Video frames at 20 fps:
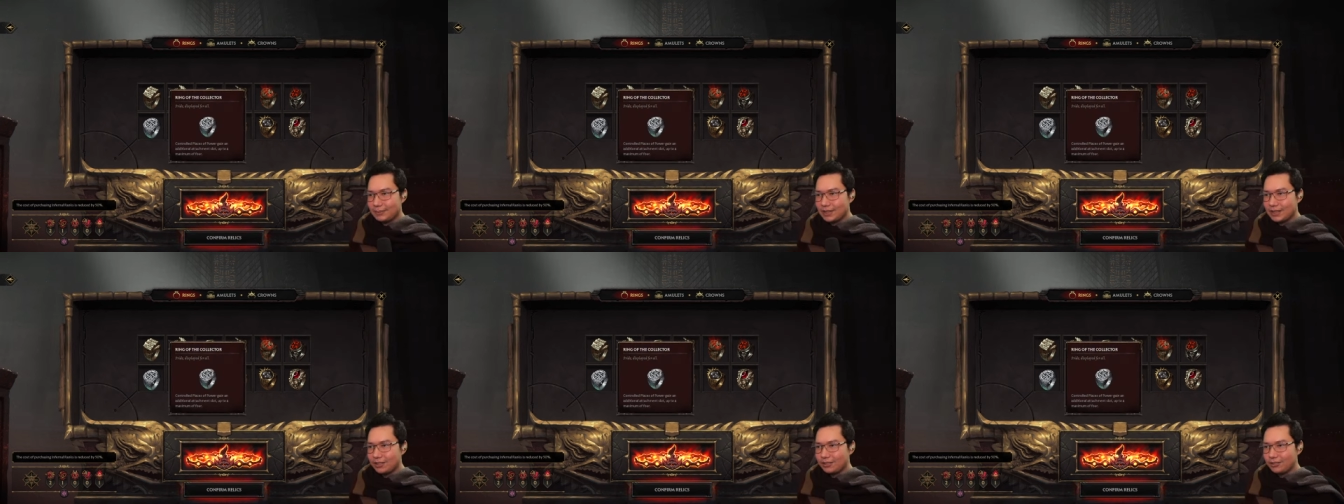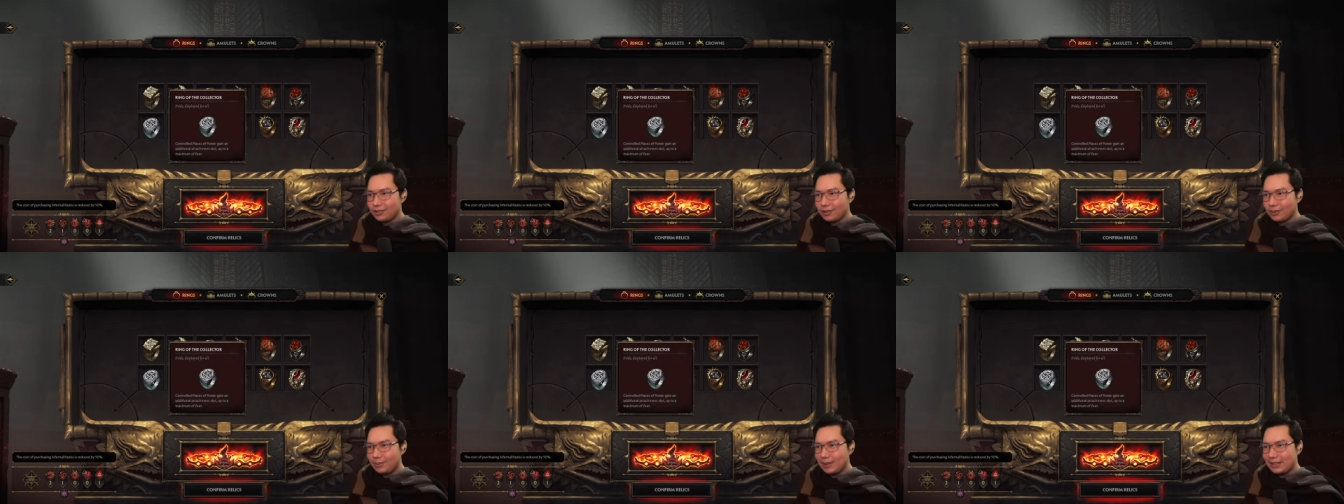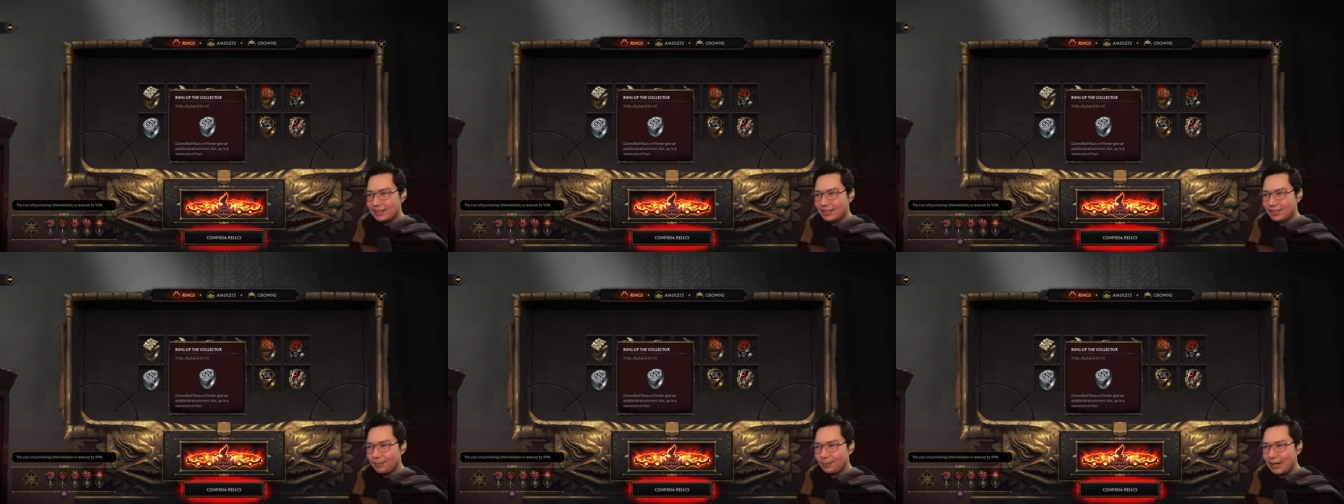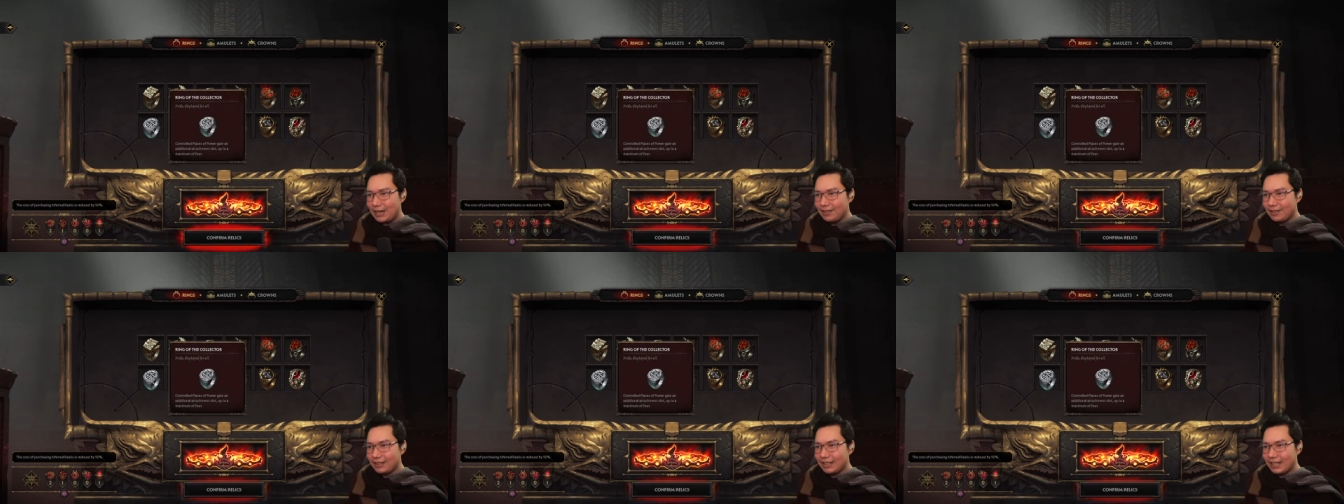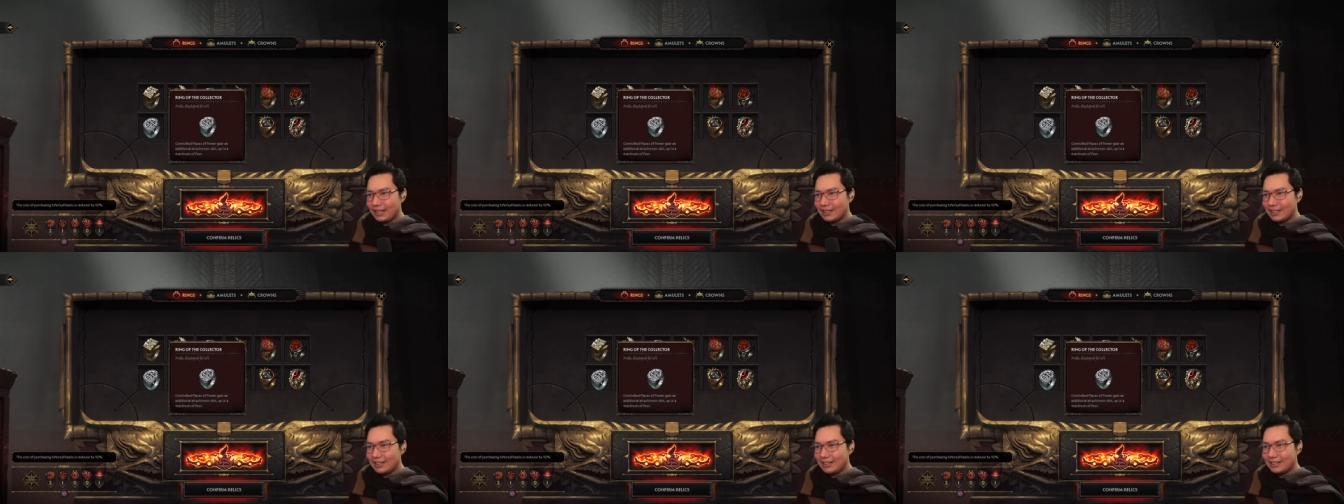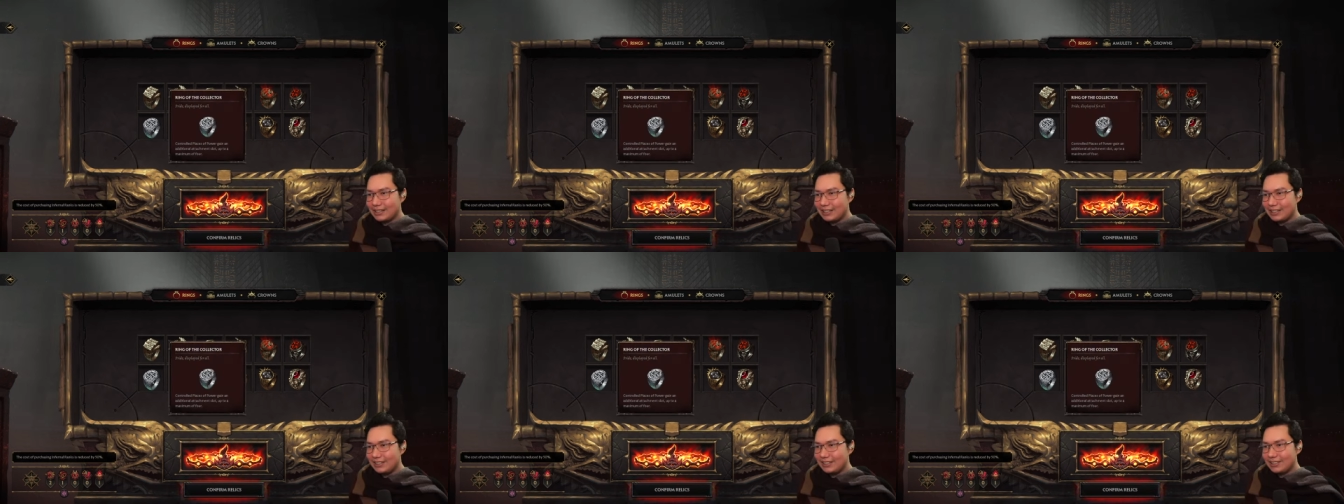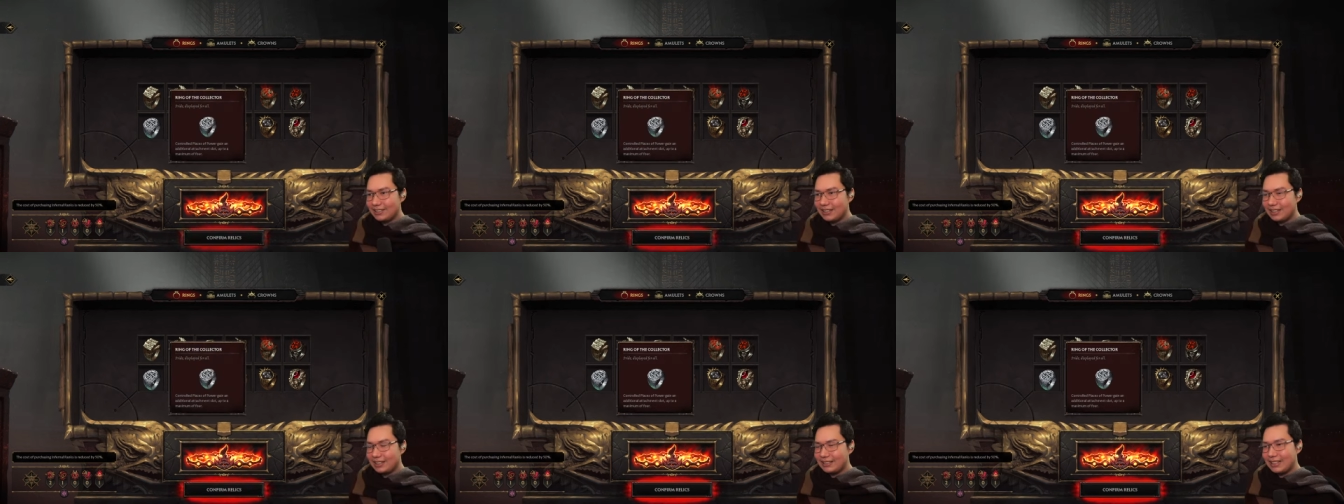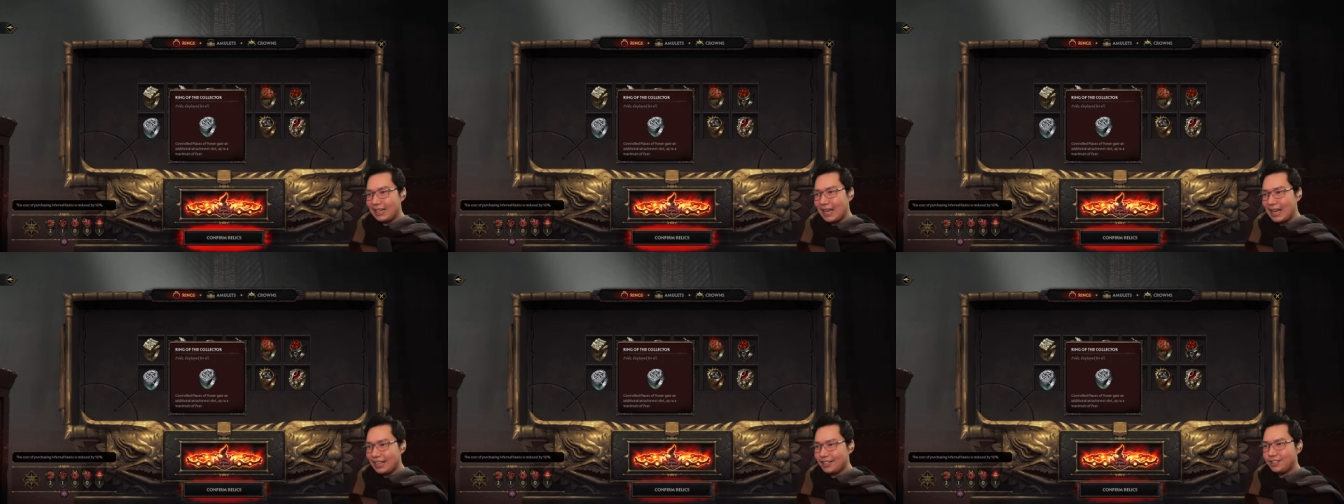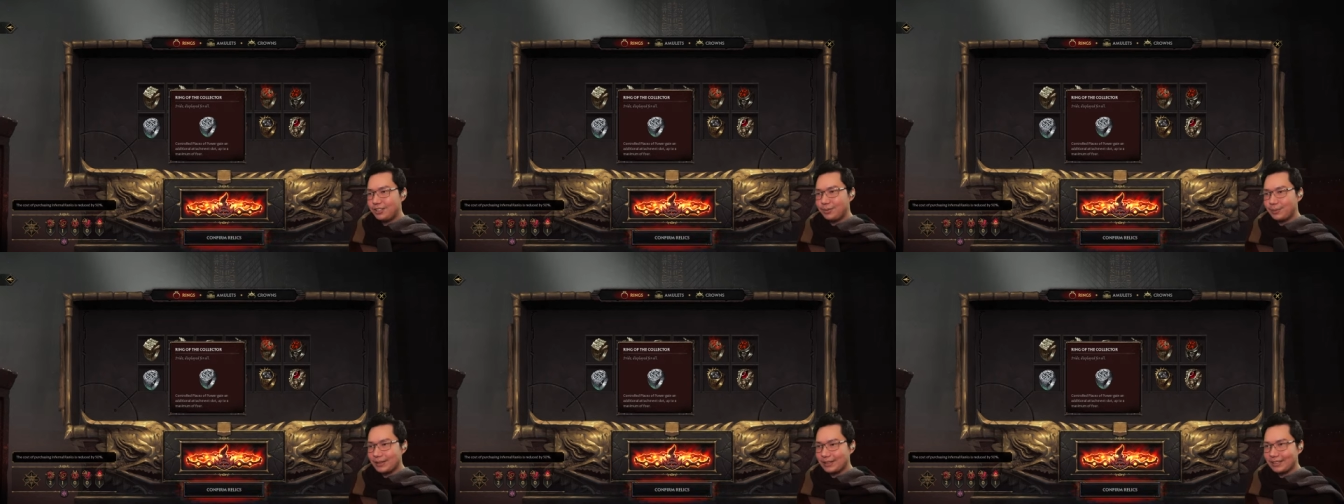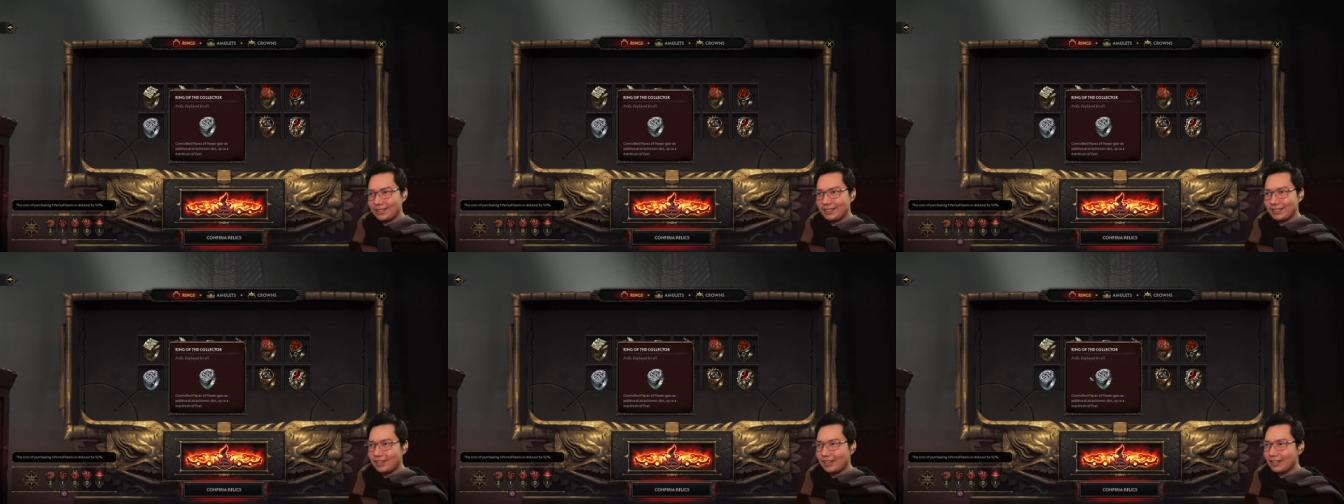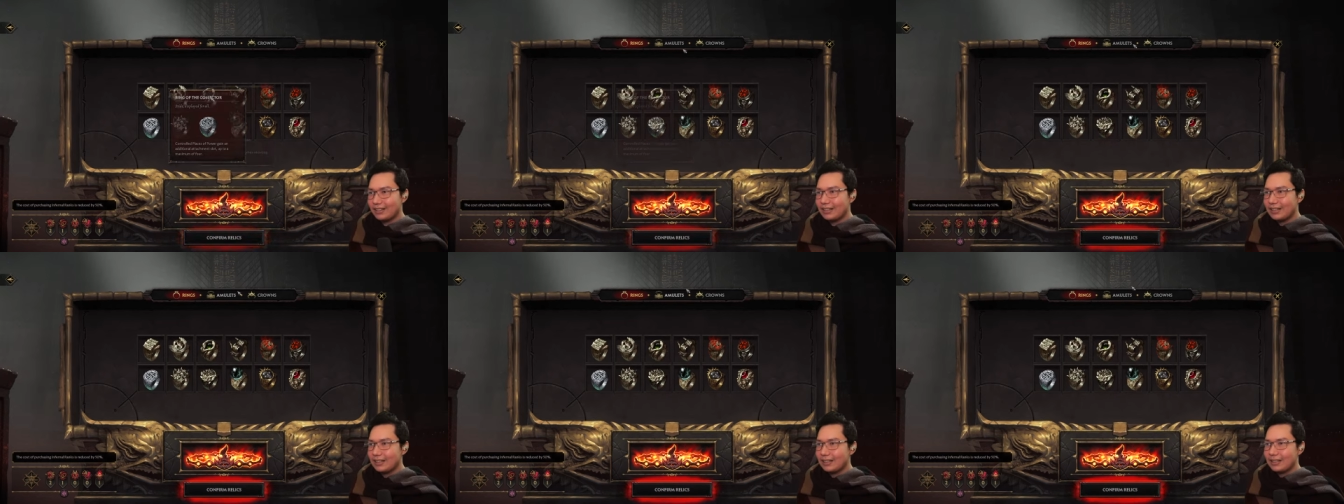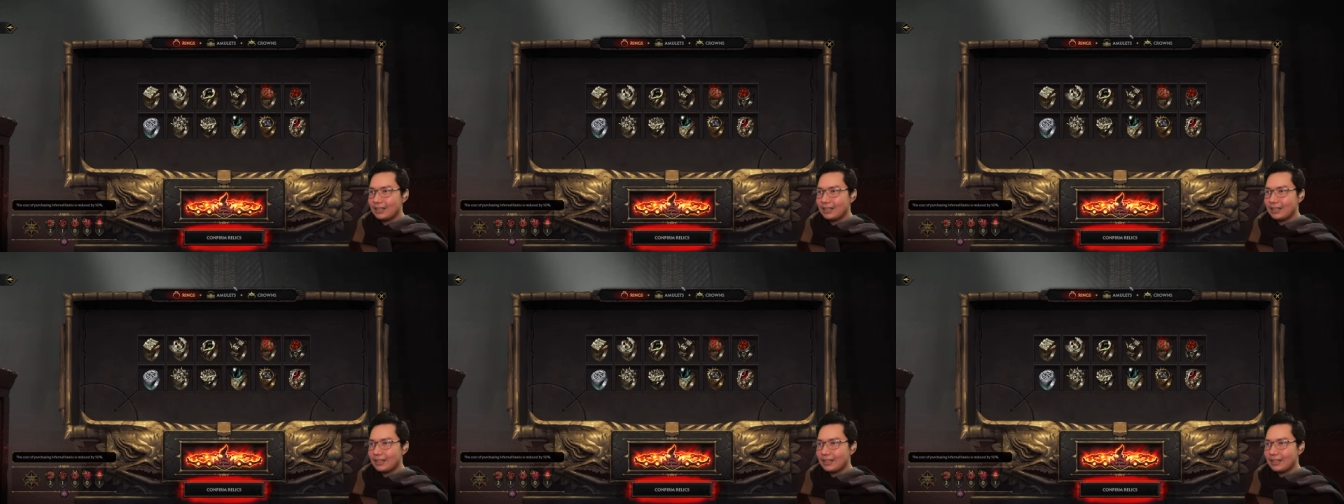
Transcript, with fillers: controlled places of power gain an additional attachment slot.